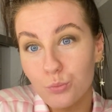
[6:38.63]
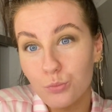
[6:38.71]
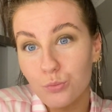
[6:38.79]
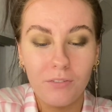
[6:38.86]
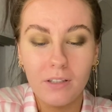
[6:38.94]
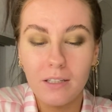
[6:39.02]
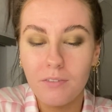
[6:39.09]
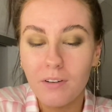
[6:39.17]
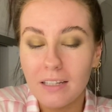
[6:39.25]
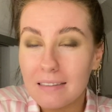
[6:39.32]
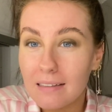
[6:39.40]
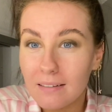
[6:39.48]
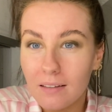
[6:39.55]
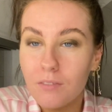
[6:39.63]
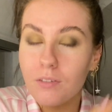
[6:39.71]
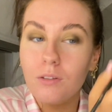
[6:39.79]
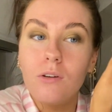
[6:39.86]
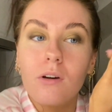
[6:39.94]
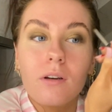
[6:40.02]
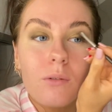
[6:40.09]
Like if I did live in
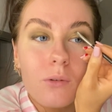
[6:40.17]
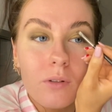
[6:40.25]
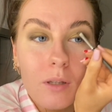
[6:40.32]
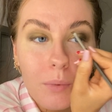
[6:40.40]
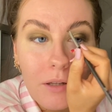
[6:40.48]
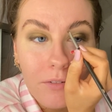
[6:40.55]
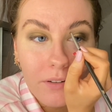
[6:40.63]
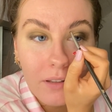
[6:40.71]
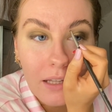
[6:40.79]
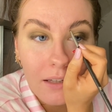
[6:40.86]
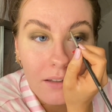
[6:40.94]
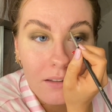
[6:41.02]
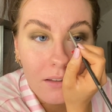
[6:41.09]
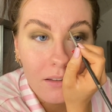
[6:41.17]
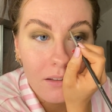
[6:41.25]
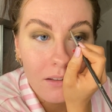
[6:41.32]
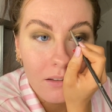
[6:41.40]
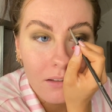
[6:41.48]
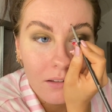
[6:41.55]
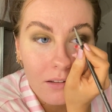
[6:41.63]
New York, it would only be for like
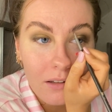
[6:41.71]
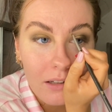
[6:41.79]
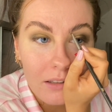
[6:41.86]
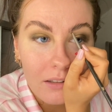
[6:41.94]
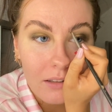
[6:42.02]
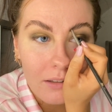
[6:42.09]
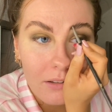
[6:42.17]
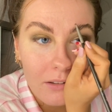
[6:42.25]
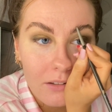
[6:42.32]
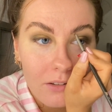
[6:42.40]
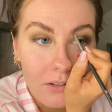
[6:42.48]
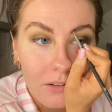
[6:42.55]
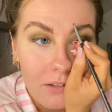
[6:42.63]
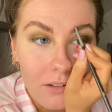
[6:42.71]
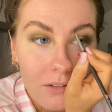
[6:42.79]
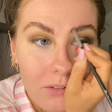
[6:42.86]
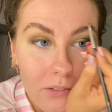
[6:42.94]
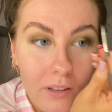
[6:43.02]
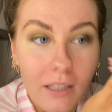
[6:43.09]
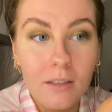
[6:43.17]
a year or two, you know,
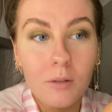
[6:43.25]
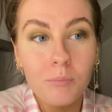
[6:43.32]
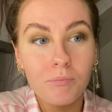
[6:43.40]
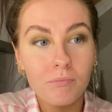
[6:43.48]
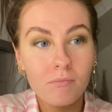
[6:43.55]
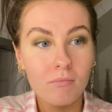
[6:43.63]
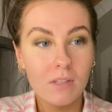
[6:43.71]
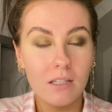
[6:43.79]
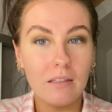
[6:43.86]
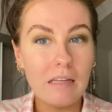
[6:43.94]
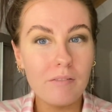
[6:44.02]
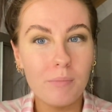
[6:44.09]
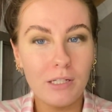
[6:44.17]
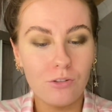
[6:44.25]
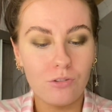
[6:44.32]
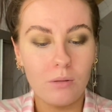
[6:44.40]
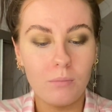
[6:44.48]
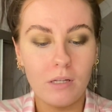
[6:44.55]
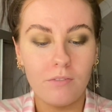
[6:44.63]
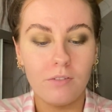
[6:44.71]
like live my dream
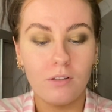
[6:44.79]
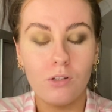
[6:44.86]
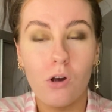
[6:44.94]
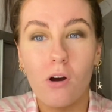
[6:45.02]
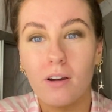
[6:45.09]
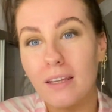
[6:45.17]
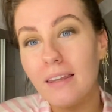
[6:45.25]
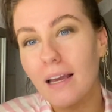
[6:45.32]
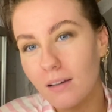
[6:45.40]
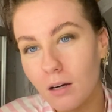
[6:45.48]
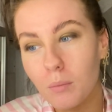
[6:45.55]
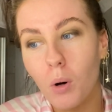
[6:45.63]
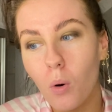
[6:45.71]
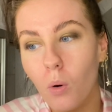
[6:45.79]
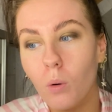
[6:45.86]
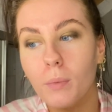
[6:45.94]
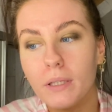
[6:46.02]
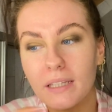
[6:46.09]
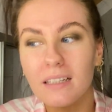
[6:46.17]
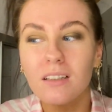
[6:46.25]
life in New York and then come home
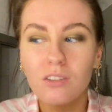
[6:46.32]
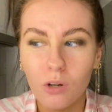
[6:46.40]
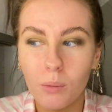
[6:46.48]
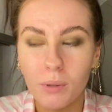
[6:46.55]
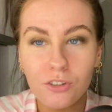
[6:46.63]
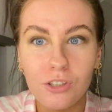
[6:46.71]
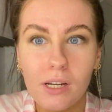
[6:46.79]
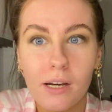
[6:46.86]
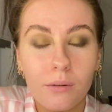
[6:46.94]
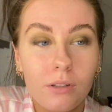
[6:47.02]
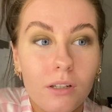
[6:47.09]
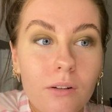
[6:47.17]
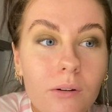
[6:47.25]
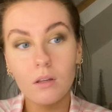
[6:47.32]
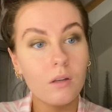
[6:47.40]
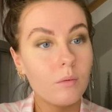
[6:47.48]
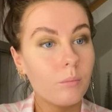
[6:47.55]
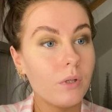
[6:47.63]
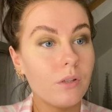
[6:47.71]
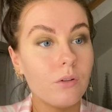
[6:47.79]
and like sort my shit out, you know.
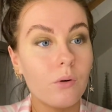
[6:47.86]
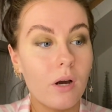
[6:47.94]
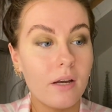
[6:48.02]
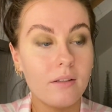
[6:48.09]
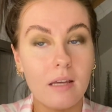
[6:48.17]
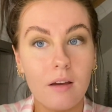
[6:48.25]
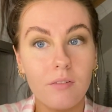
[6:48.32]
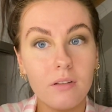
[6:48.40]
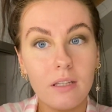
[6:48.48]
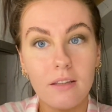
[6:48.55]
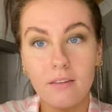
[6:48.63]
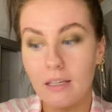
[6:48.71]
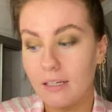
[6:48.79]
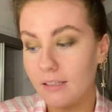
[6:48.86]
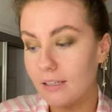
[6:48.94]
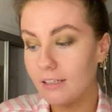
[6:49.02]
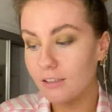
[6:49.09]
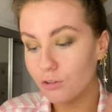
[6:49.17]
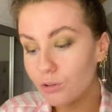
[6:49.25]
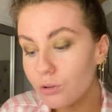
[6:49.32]
But no, I definitely think like
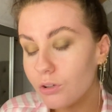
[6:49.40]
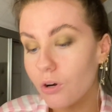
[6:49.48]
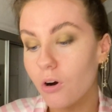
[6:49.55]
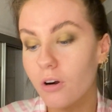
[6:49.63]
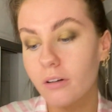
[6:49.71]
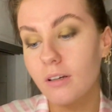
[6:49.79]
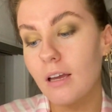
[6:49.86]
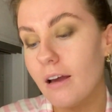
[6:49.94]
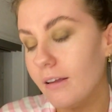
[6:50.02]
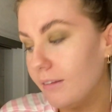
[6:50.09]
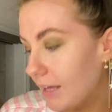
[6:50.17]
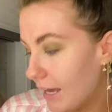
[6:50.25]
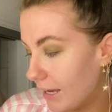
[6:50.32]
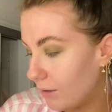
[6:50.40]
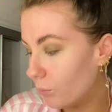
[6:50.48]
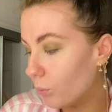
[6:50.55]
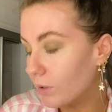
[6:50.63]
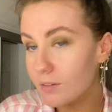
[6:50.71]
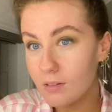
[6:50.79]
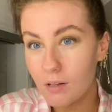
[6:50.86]
New York, and then
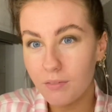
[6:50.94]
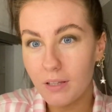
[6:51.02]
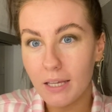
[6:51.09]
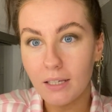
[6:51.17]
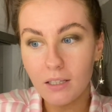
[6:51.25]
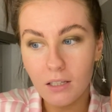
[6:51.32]
once I've like